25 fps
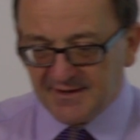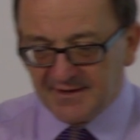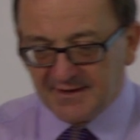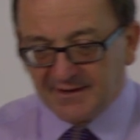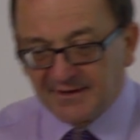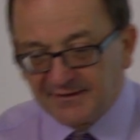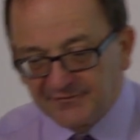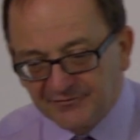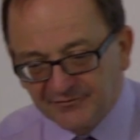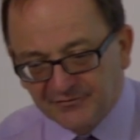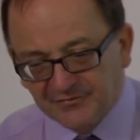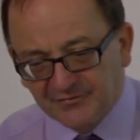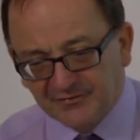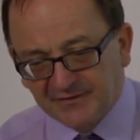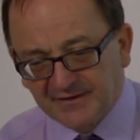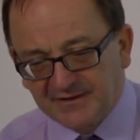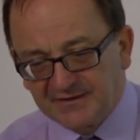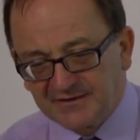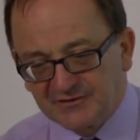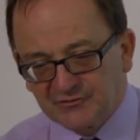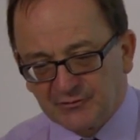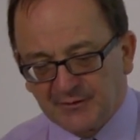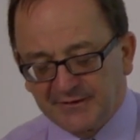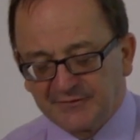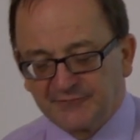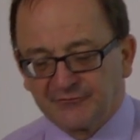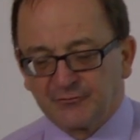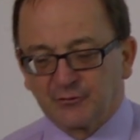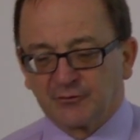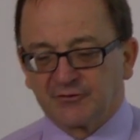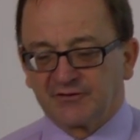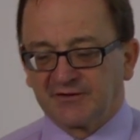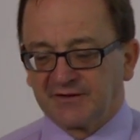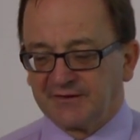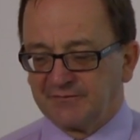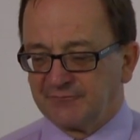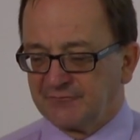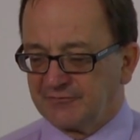in the twenty
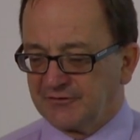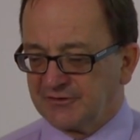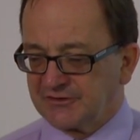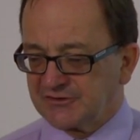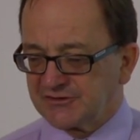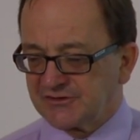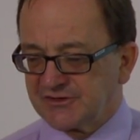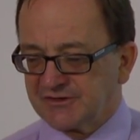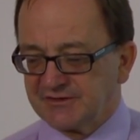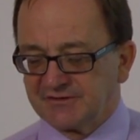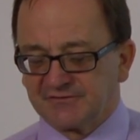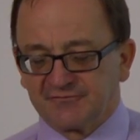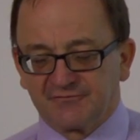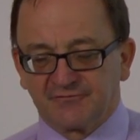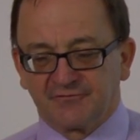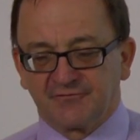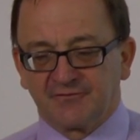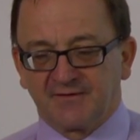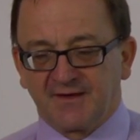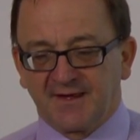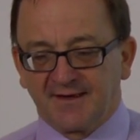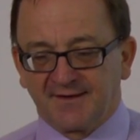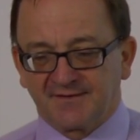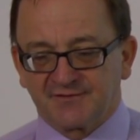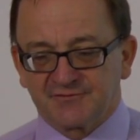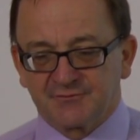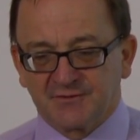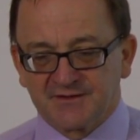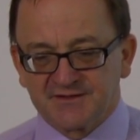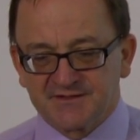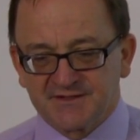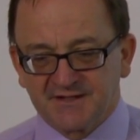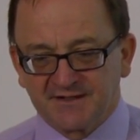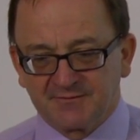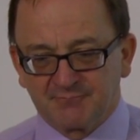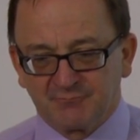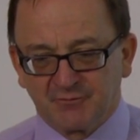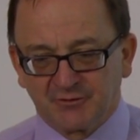fourteen version of X Y
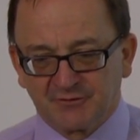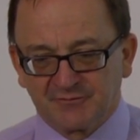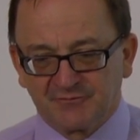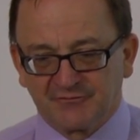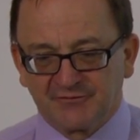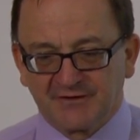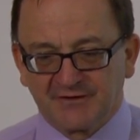Z model